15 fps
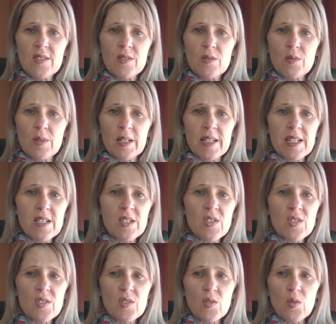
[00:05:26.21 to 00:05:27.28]

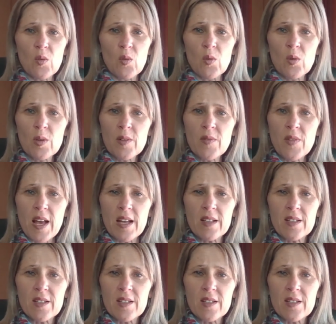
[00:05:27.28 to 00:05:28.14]
Release all of that